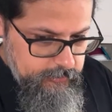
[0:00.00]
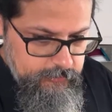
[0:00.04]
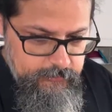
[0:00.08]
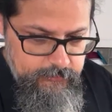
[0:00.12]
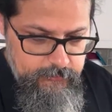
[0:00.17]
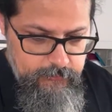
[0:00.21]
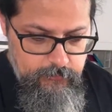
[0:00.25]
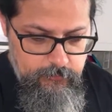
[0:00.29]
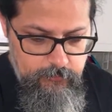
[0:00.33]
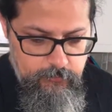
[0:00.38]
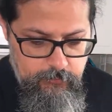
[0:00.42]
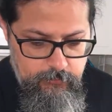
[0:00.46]

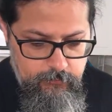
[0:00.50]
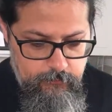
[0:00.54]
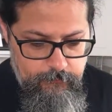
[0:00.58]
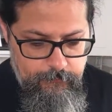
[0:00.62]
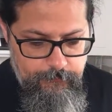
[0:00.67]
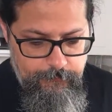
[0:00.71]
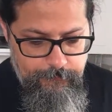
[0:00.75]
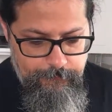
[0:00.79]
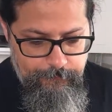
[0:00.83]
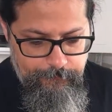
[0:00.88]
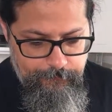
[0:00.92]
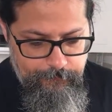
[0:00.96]
So,
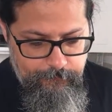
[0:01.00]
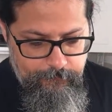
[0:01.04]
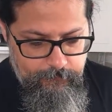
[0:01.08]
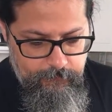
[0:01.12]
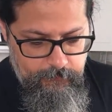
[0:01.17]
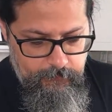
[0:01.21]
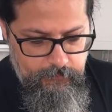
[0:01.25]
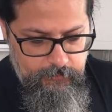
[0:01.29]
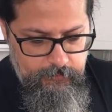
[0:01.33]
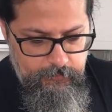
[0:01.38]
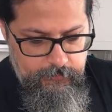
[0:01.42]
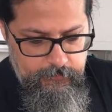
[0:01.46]

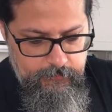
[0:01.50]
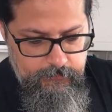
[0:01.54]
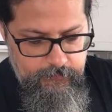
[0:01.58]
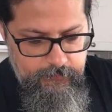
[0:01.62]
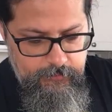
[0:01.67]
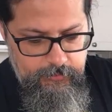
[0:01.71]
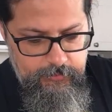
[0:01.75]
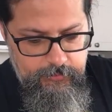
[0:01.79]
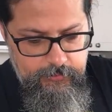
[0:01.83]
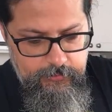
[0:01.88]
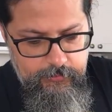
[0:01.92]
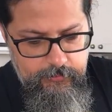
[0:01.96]
let's
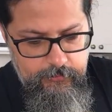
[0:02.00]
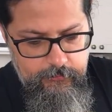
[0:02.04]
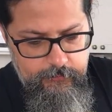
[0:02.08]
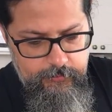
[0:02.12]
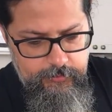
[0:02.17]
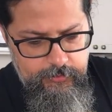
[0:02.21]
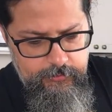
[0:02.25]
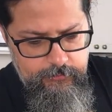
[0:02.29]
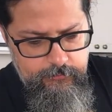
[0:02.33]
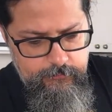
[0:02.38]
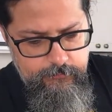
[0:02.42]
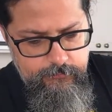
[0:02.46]
get it
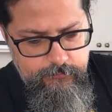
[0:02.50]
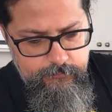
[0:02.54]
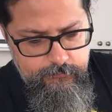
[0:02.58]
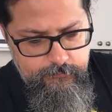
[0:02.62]
going.